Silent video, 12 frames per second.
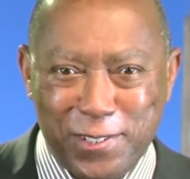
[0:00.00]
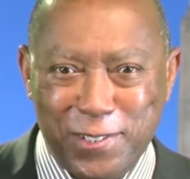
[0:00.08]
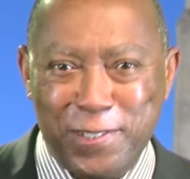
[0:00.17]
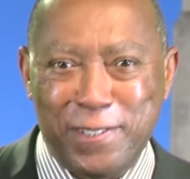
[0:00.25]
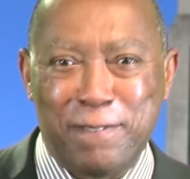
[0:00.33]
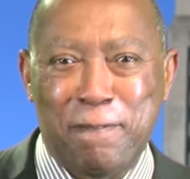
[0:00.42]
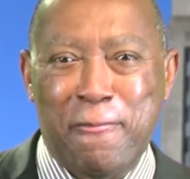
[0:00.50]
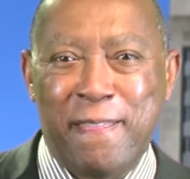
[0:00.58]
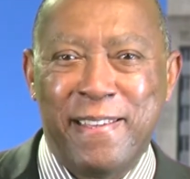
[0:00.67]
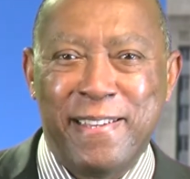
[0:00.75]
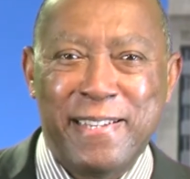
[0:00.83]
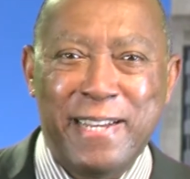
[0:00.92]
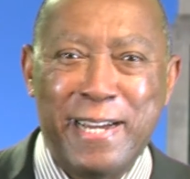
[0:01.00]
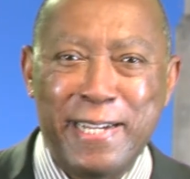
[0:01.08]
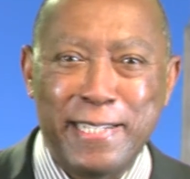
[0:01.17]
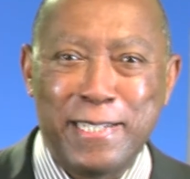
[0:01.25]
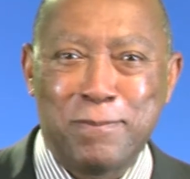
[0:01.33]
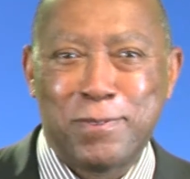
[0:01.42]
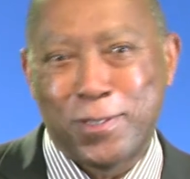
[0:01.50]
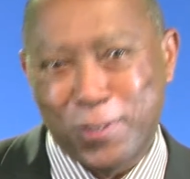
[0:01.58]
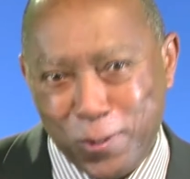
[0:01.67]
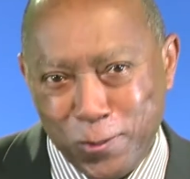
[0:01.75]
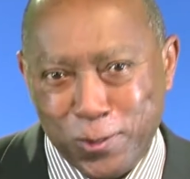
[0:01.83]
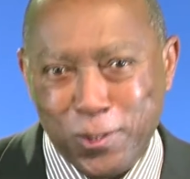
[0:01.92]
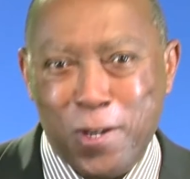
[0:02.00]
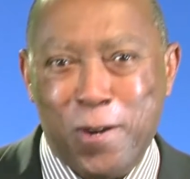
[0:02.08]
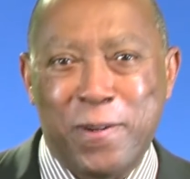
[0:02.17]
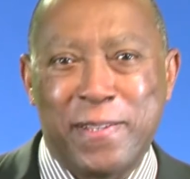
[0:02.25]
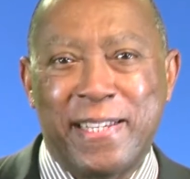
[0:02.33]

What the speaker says: Turner. I am so sorry